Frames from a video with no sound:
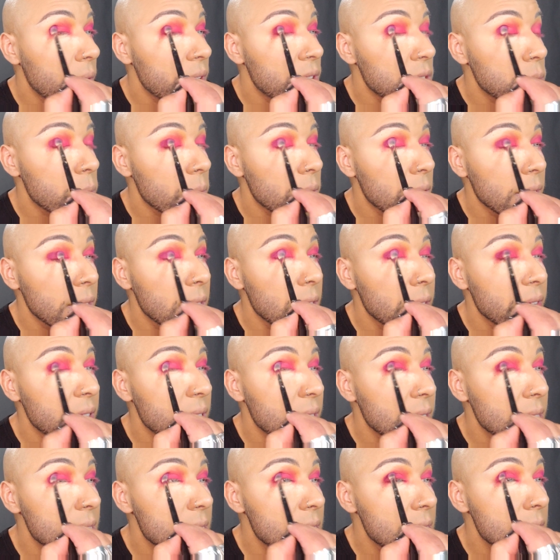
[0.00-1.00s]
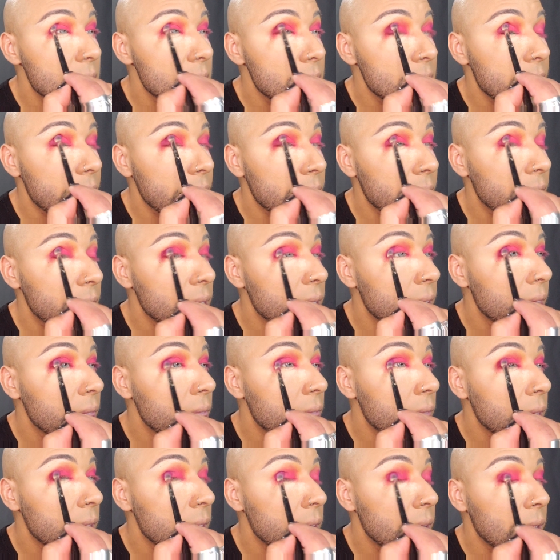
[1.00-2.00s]
I just want to give it a second,
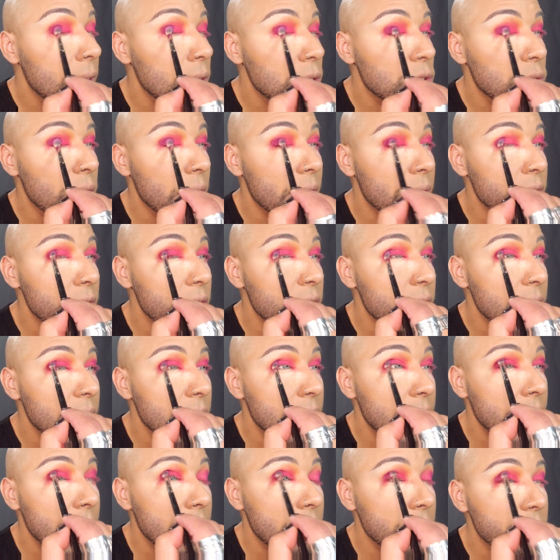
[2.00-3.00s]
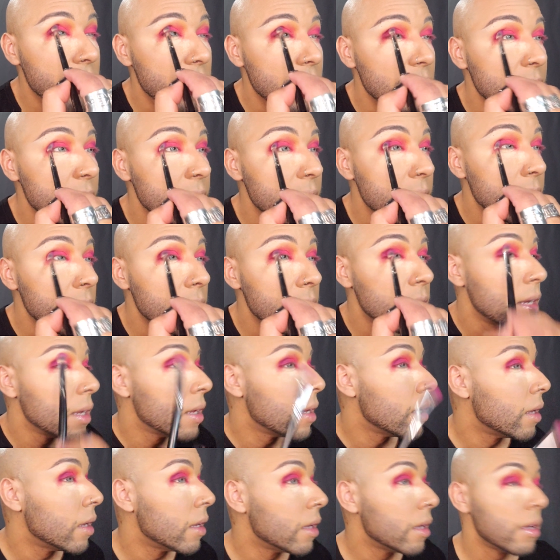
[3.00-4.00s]
and then I'll try to very carefully
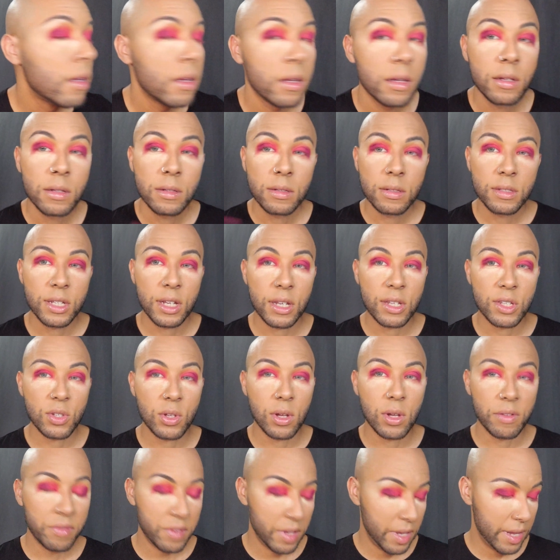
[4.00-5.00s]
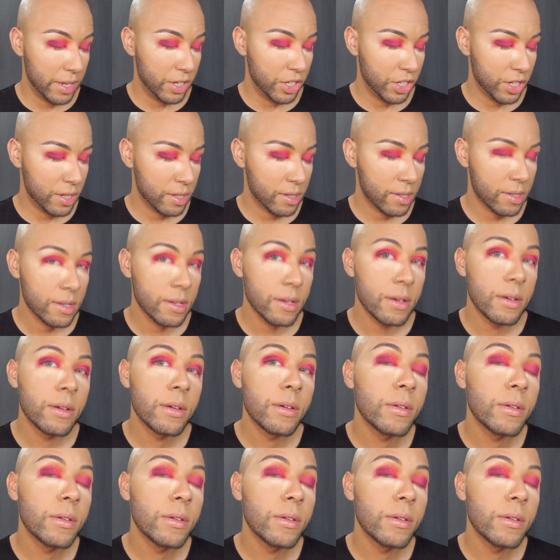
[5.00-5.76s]
dust off the edges.